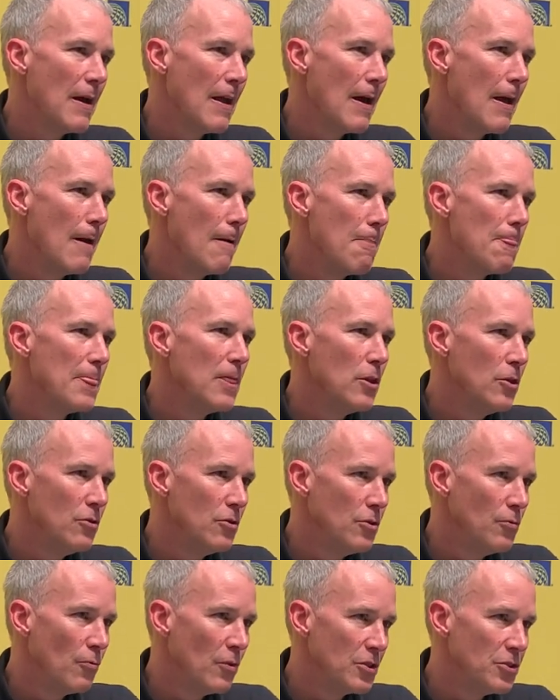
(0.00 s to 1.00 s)
And
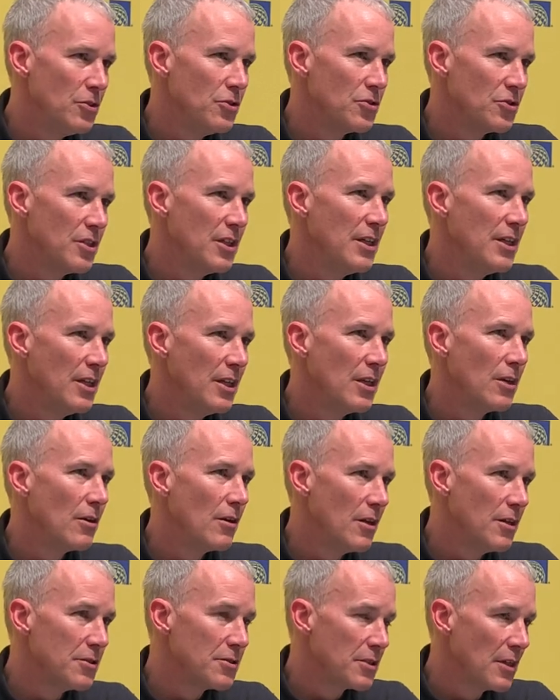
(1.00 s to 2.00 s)
what you see
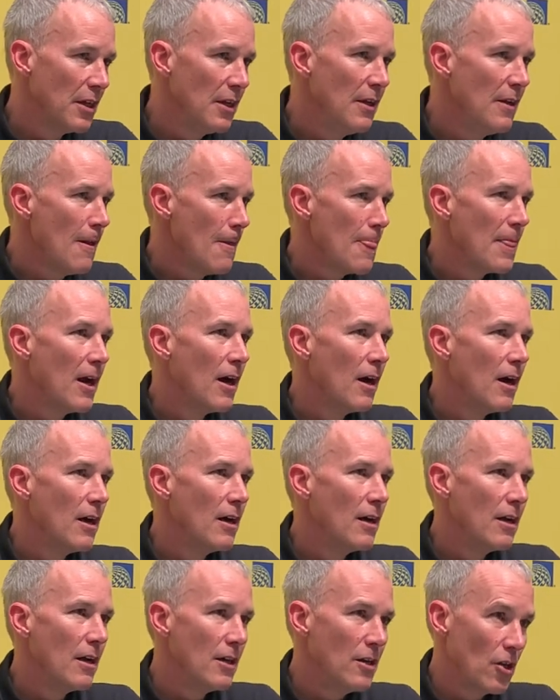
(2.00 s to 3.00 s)
here is
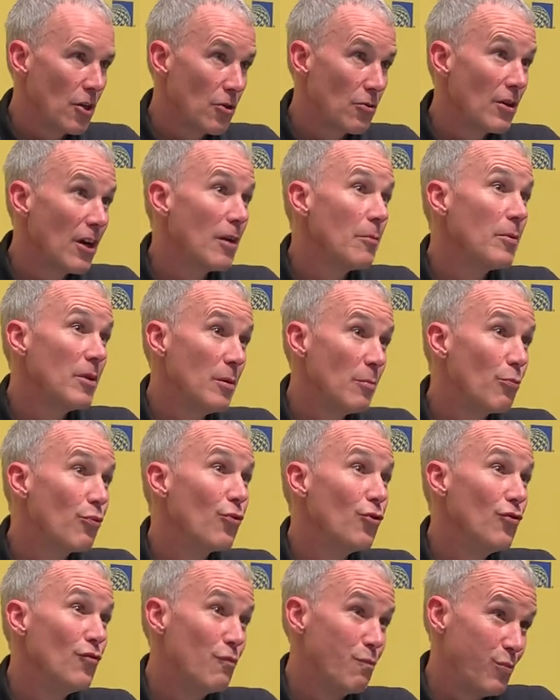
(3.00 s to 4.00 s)
an incredibly
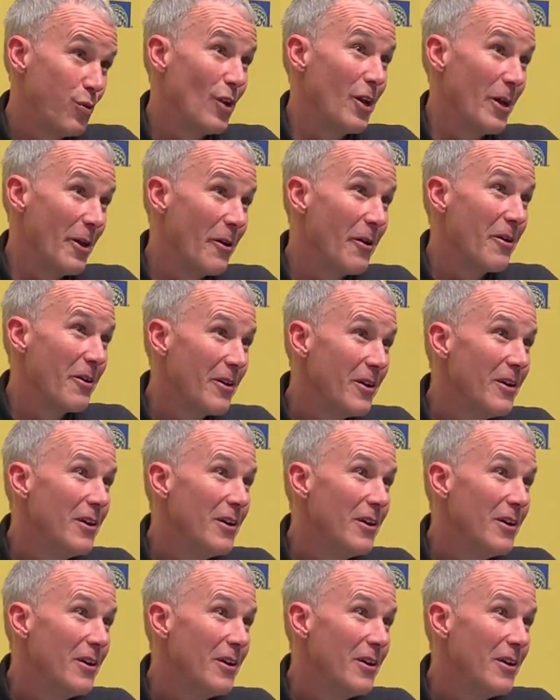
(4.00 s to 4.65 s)
improved player.